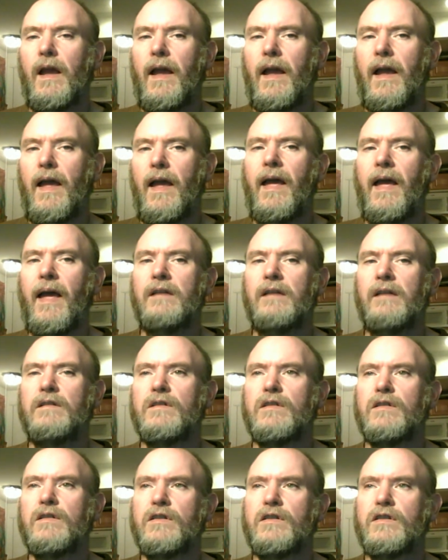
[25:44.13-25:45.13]

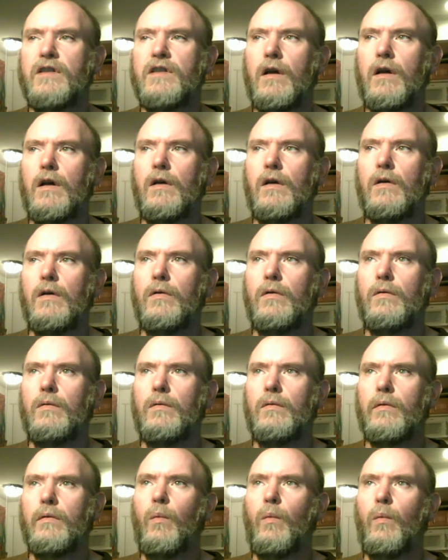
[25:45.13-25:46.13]
And
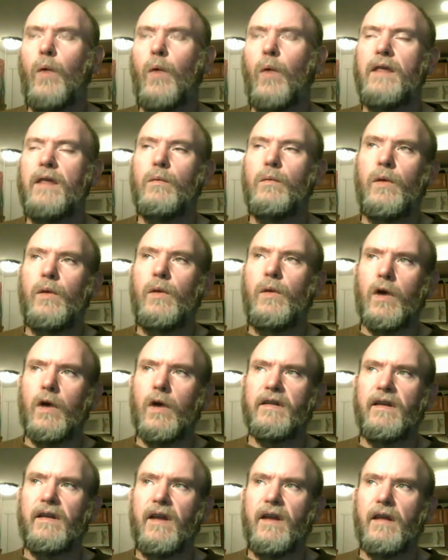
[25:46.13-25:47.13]
so the way that we
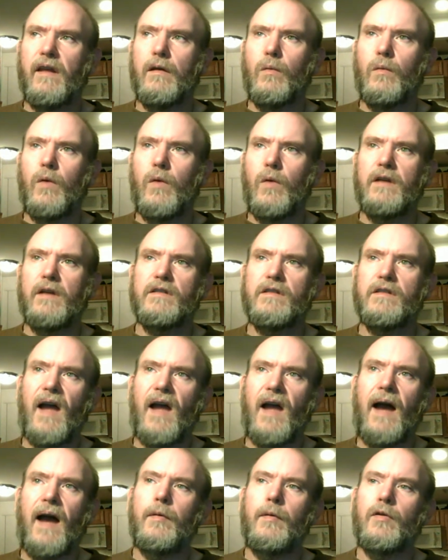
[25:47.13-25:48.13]
worked together was
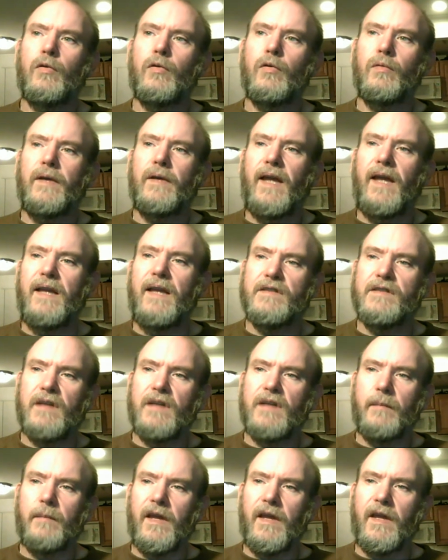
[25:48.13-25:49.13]
I would create
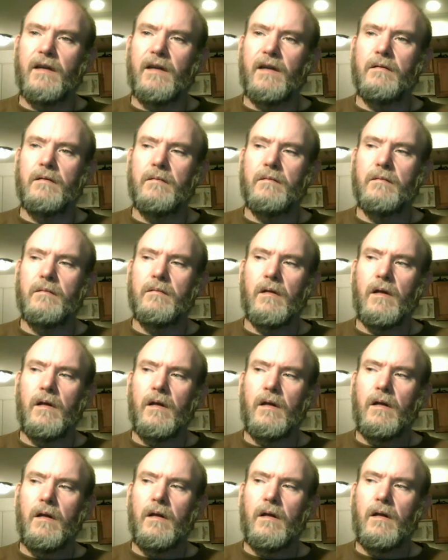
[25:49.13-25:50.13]
something
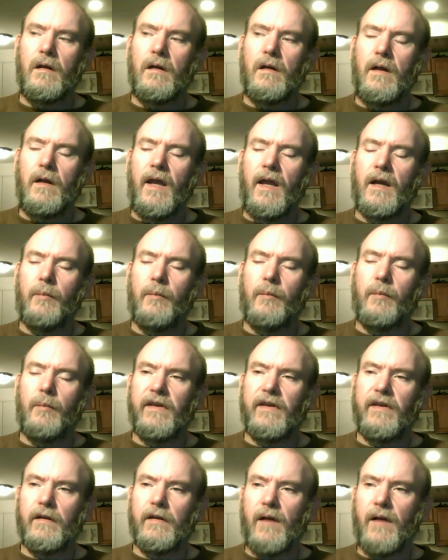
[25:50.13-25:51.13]
in a
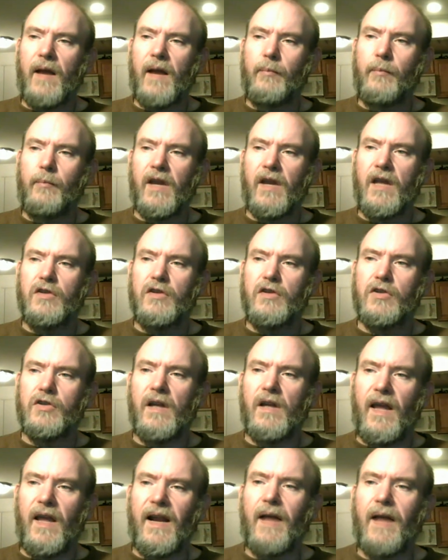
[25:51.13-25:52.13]
particular
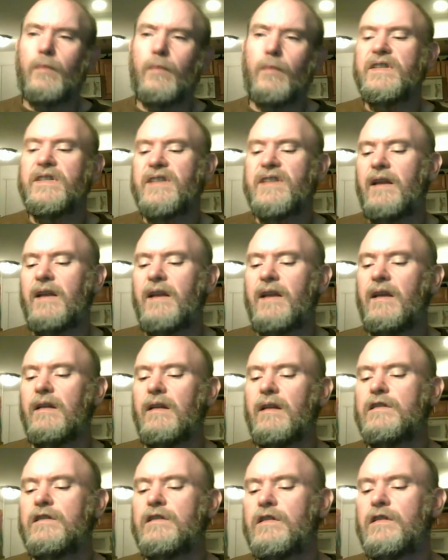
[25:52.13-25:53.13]
application, and I would send
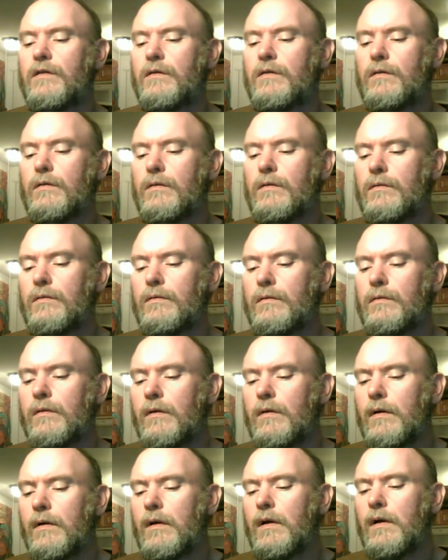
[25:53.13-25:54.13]
it to
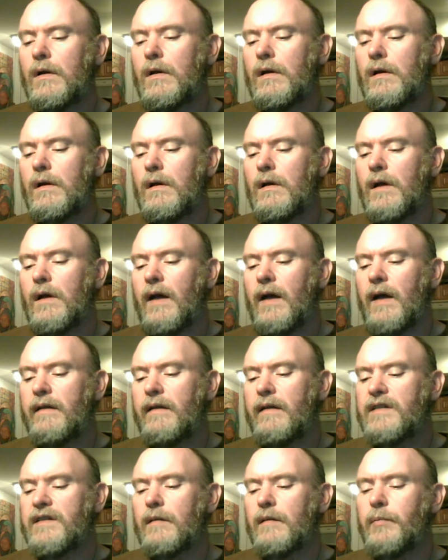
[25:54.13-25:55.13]

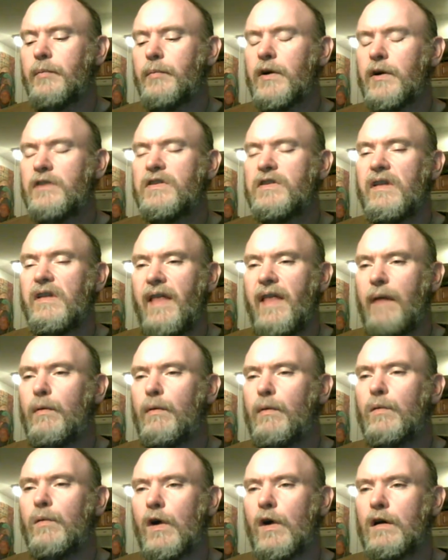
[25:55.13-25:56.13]
this other person. They
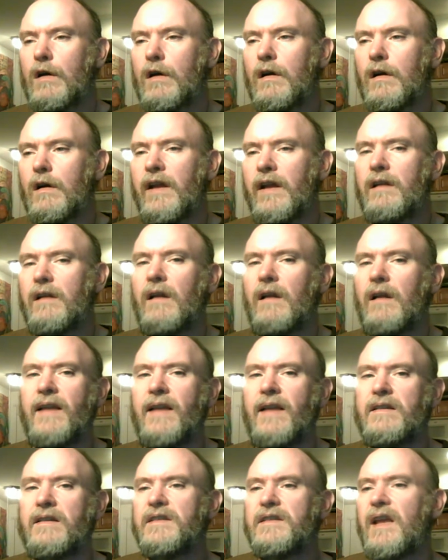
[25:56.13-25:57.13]
would work on it
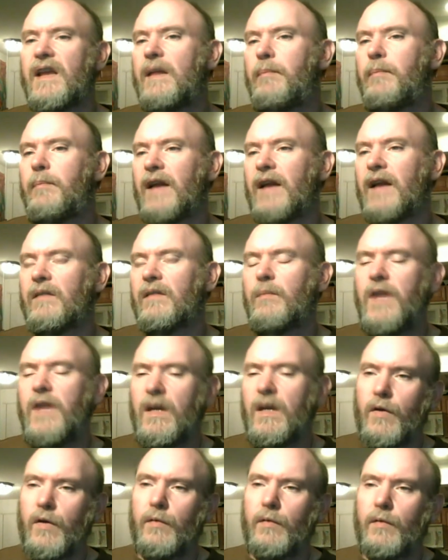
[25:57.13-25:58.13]
and send it back to me,
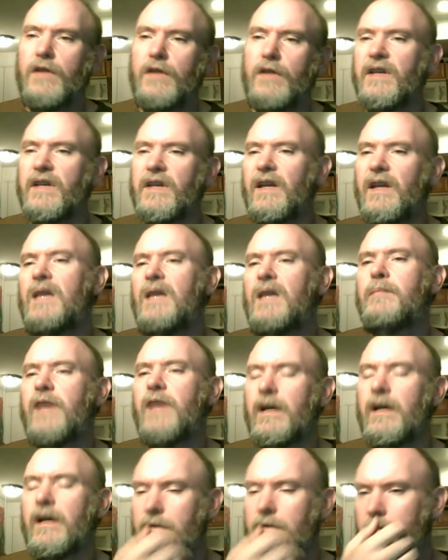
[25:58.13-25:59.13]
and we were using
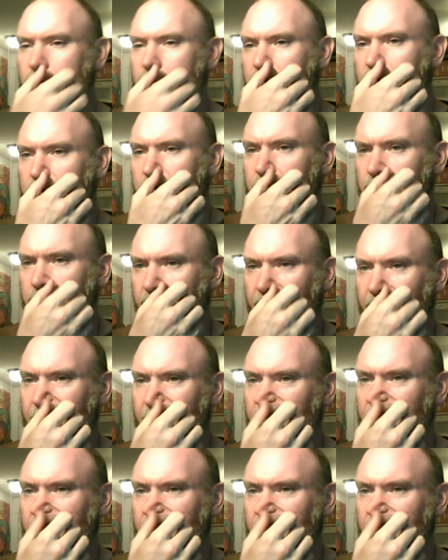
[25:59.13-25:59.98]
email in order to do that.